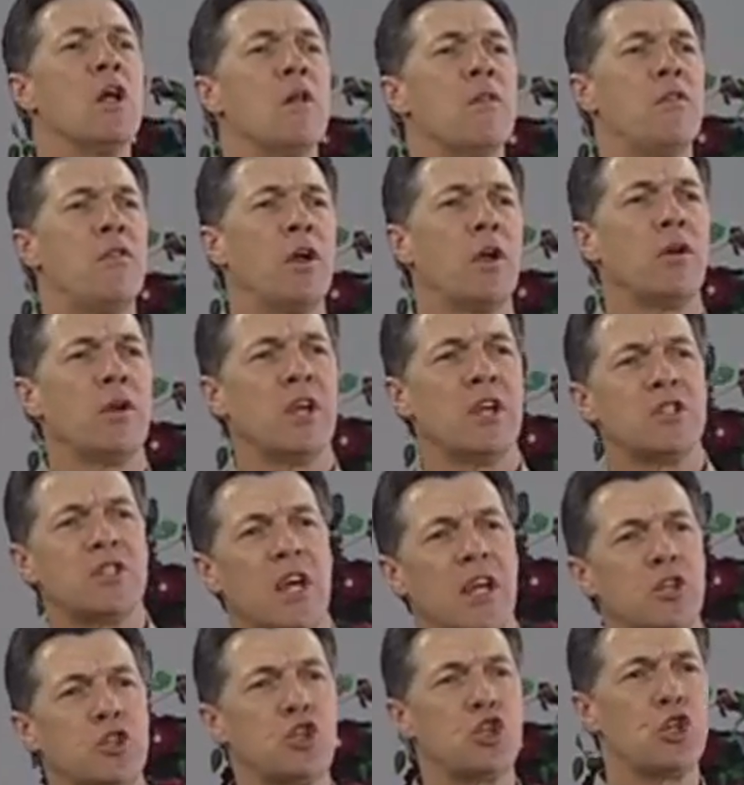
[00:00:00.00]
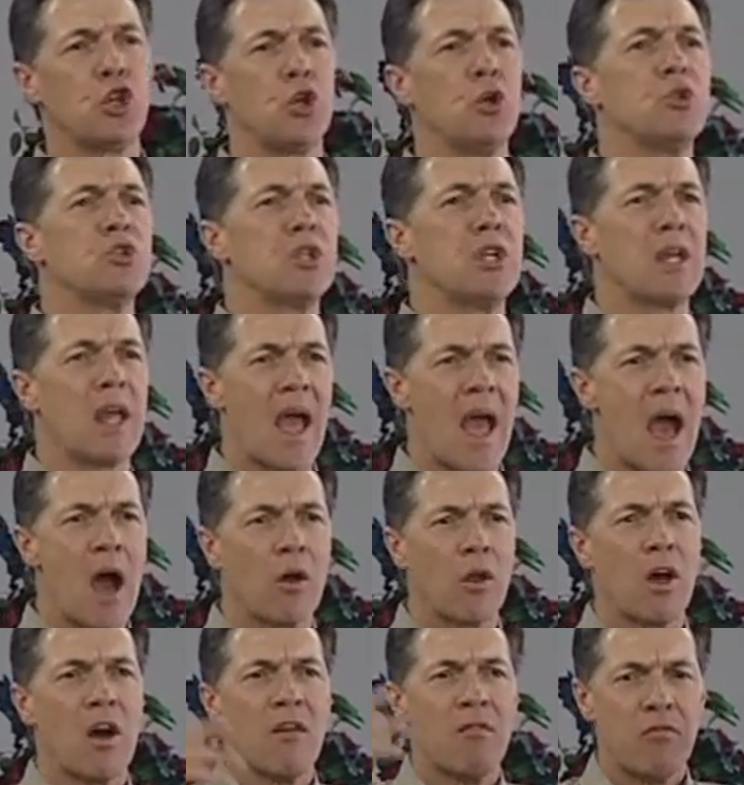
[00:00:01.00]
there is a choosing
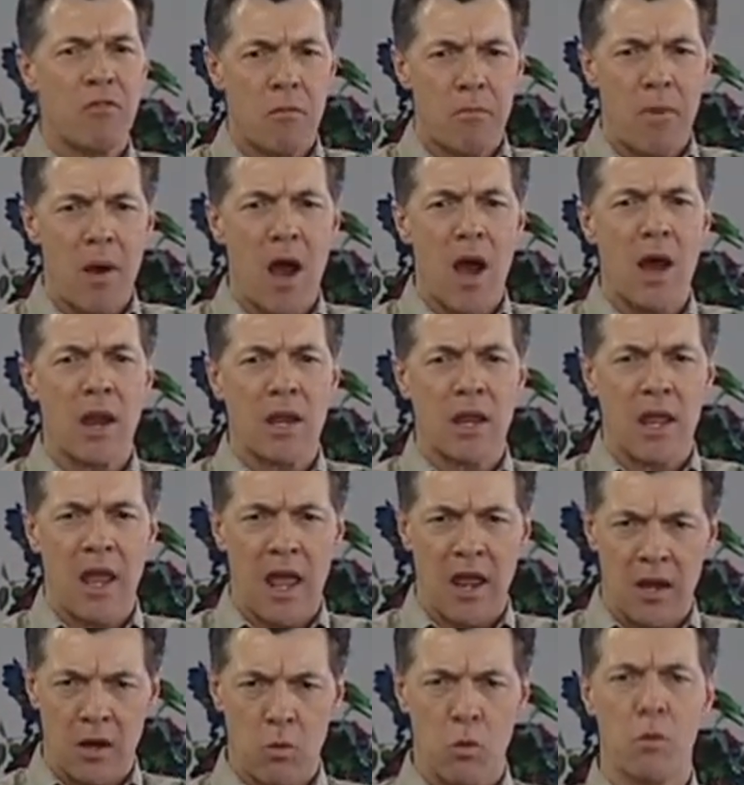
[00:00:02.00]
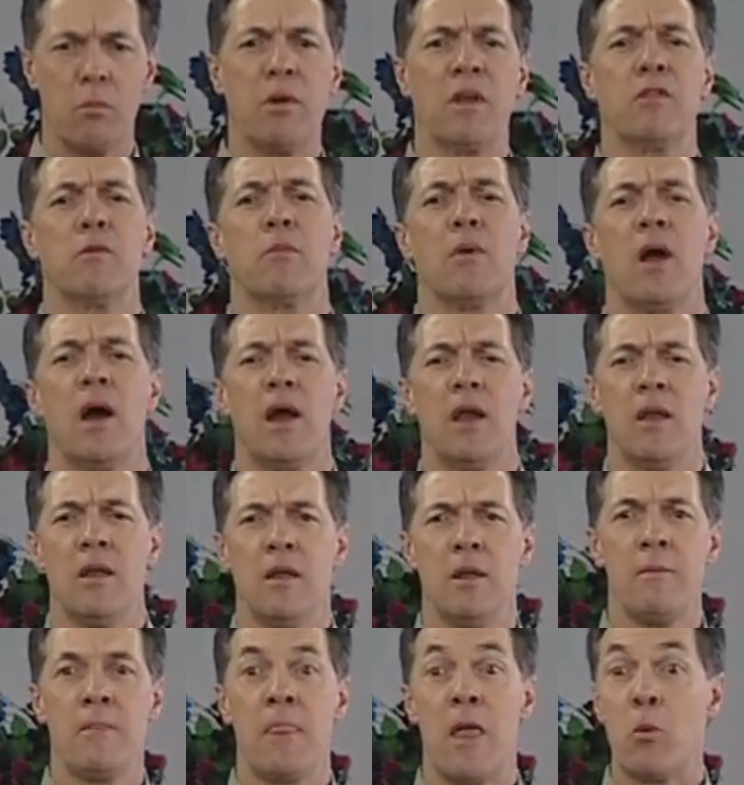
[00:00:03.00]
out of the body, and it will be the bride.
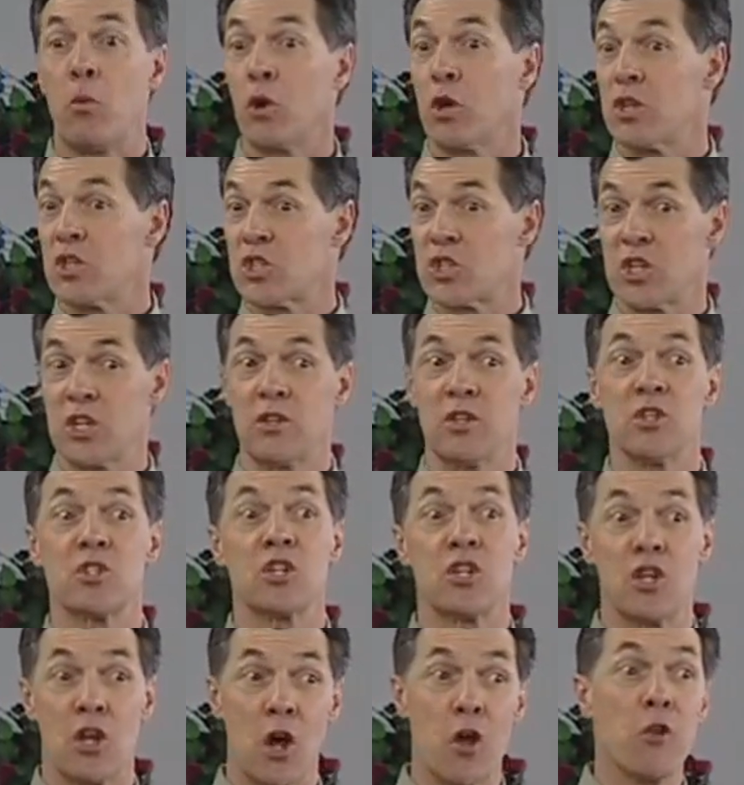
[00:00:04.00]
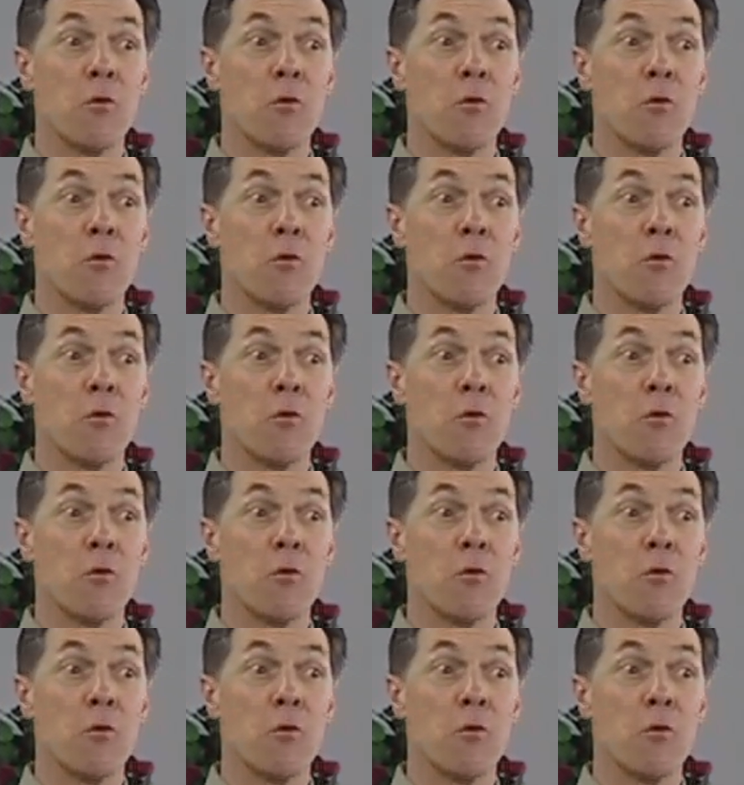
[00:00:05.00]
And we're going to see this in other